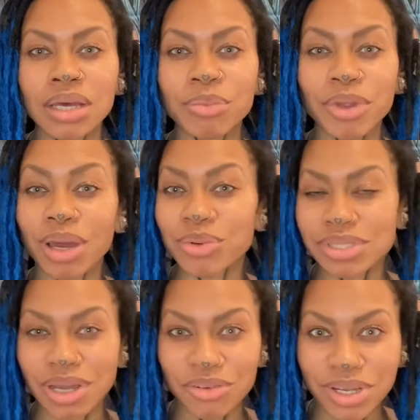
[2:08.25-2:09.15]
but I was
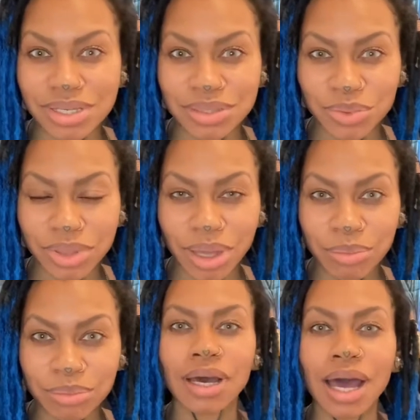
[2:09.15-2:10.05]
not raised with
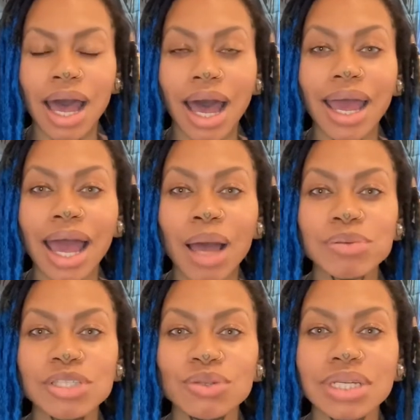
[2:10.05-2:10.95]
them. I
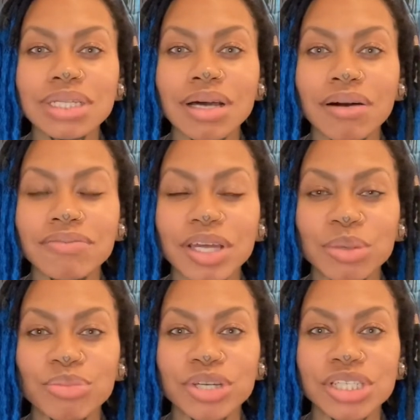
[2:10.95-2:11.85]
absolutely love and
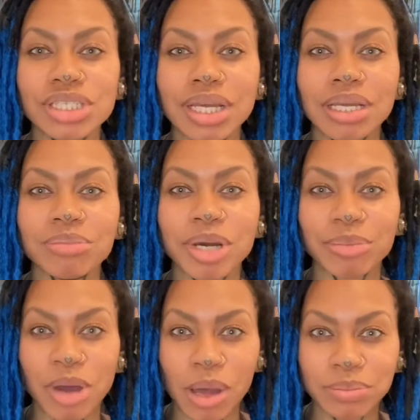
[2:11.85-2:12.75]
appreciate my
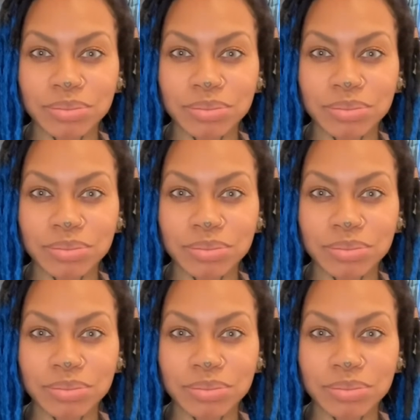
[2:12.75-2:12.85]
mom.